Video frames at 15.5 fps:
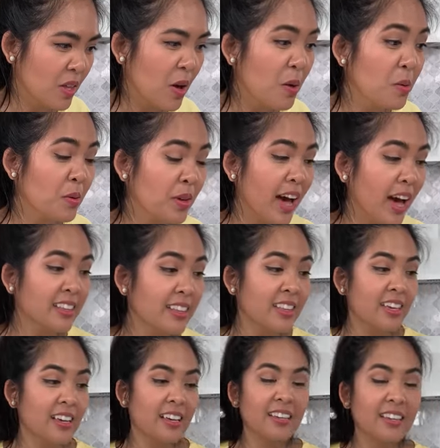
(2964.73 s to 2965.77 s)
Oh,
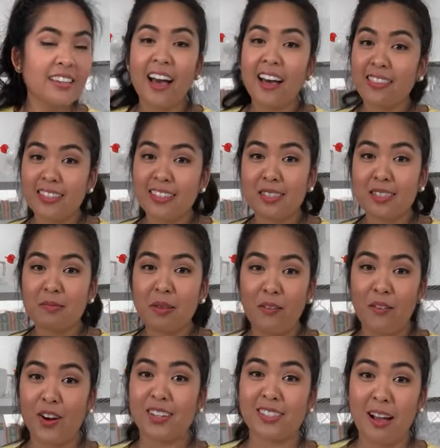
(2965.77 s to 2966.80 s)
Kathy, yeah, this is my
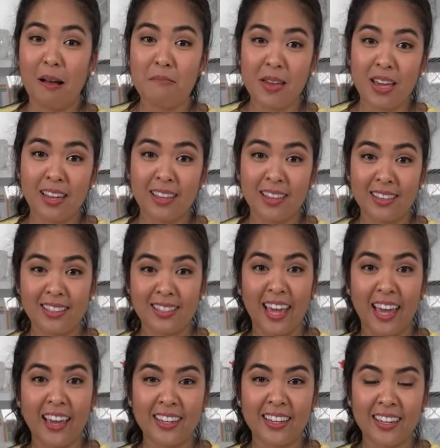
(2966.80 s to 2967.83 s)
first time making this
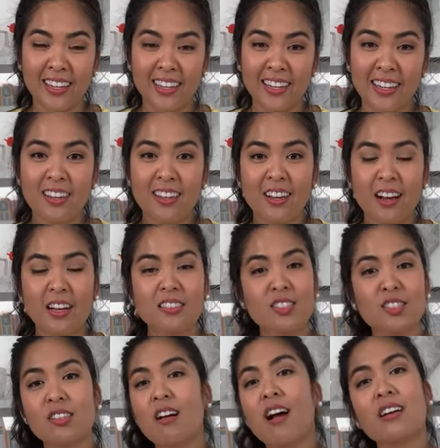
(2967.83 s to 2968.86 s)
cake. I
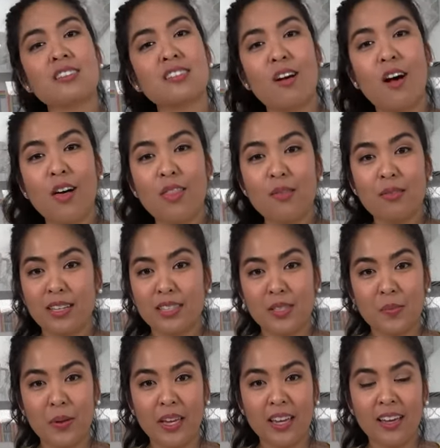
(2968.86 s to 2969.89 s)
saw the
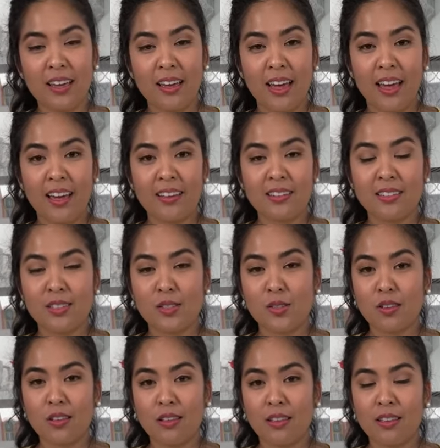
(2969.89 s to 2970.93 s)
recipe, and it's
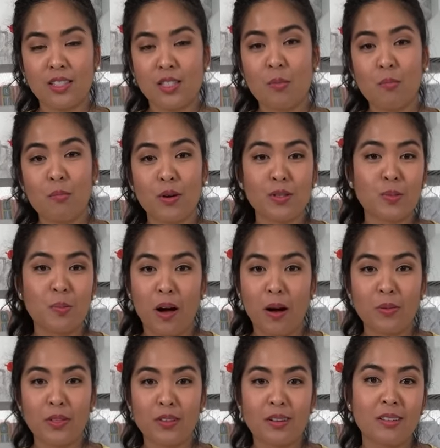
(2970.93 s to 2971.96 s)
the most
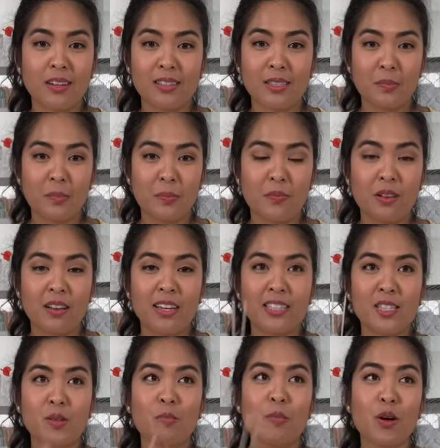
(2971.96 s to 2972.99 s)
popular recipe. It's
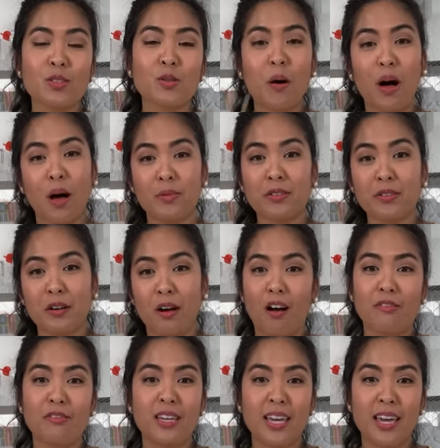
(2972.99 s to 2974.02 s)
the most popular
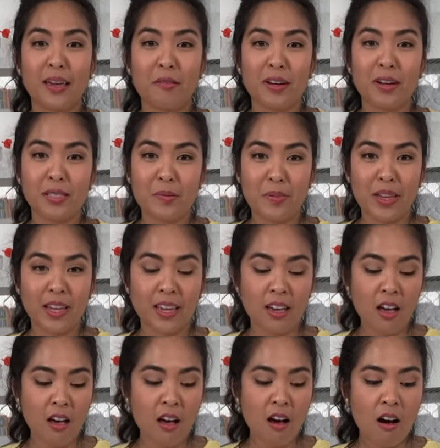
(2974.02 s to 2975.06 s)
coffee cake recipe
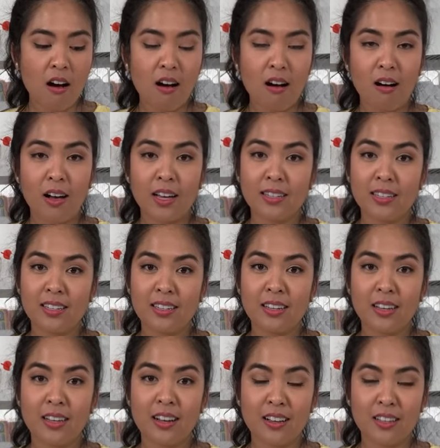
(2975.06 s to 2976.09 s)
on
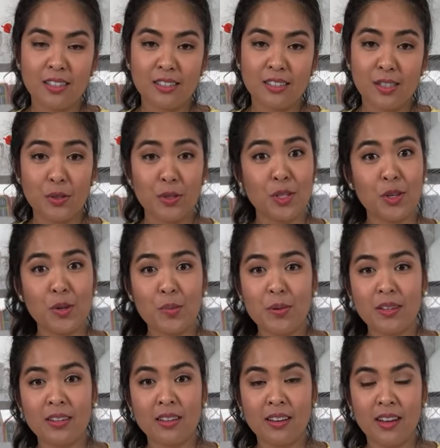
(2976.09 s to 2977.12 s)

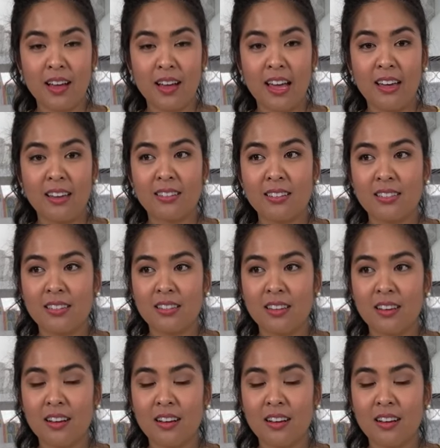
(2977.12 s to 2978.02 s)
YouTube. And